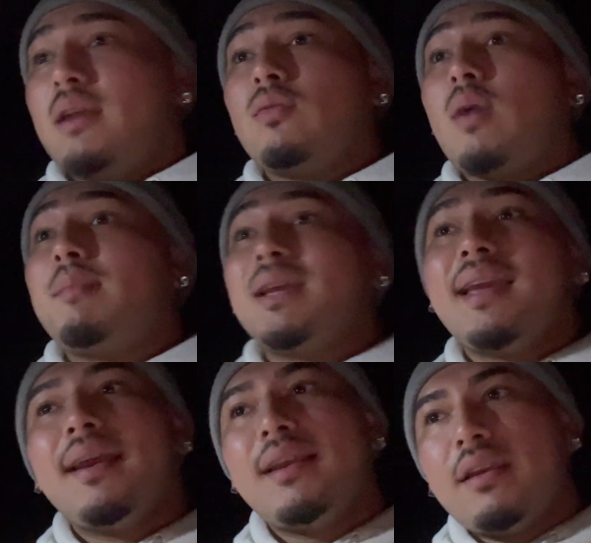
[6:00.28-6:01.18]
the right
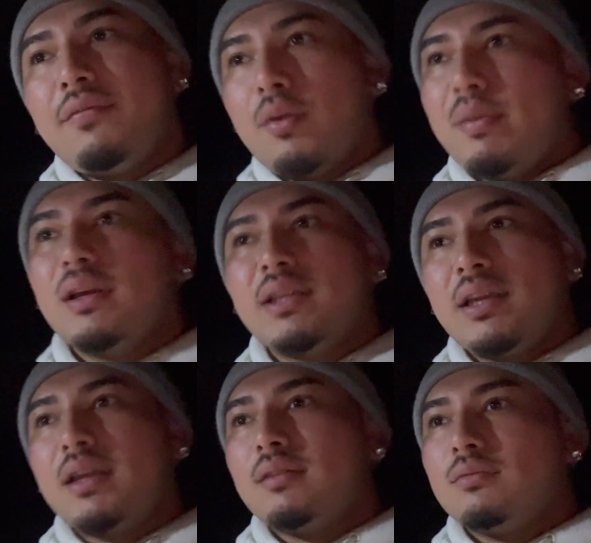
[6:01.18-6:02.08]
mechanic, if you're building
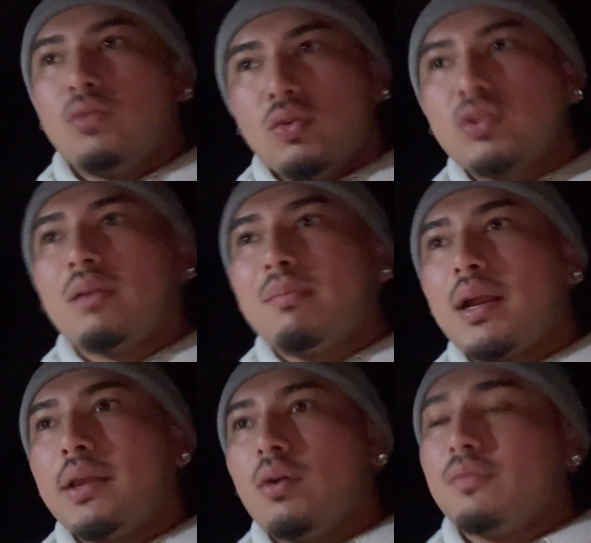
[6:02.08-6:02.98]
it through
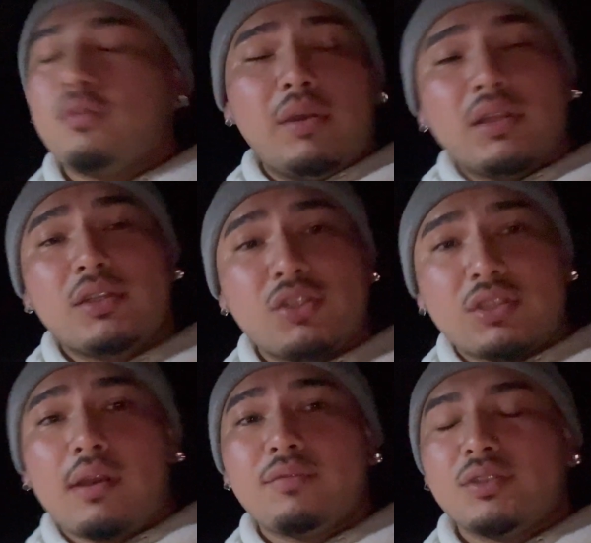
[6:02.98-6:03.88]
somebody or if you build it
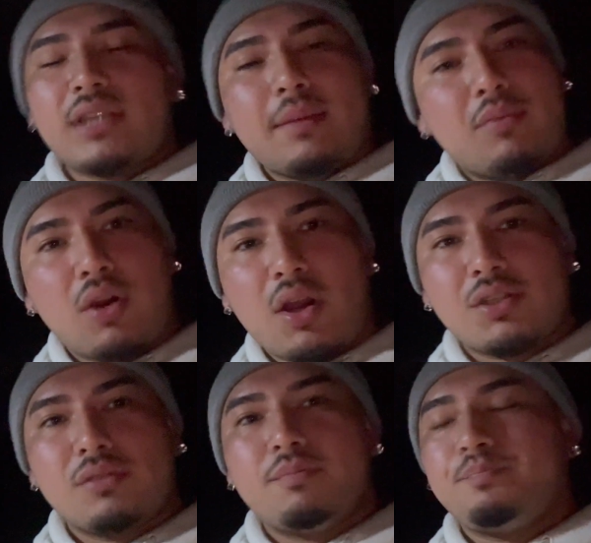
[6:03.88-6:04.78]
yourself, just take
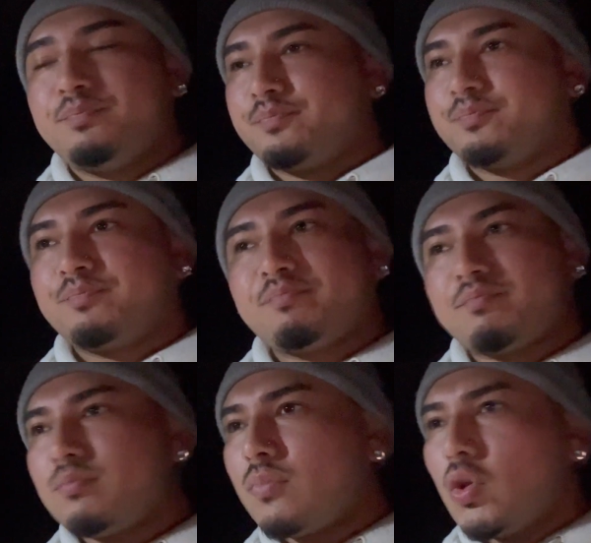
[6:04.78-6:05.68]

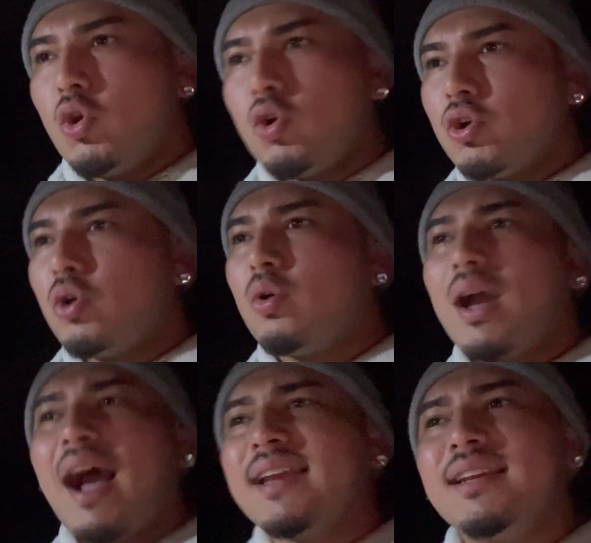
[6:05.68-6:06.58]
precaution. You can do it.
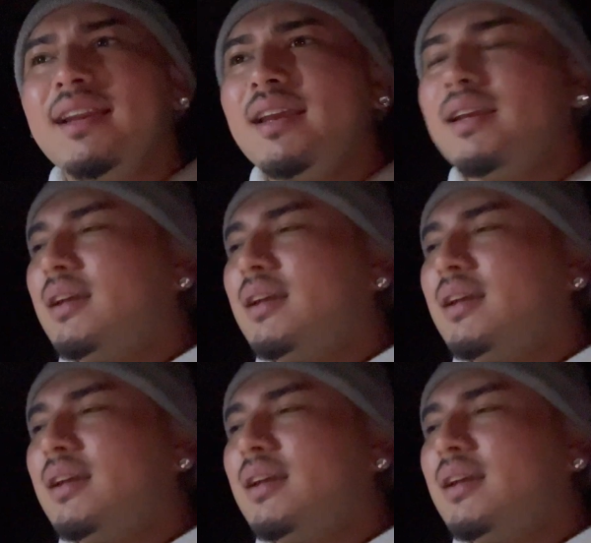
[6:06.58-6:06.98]
I did it.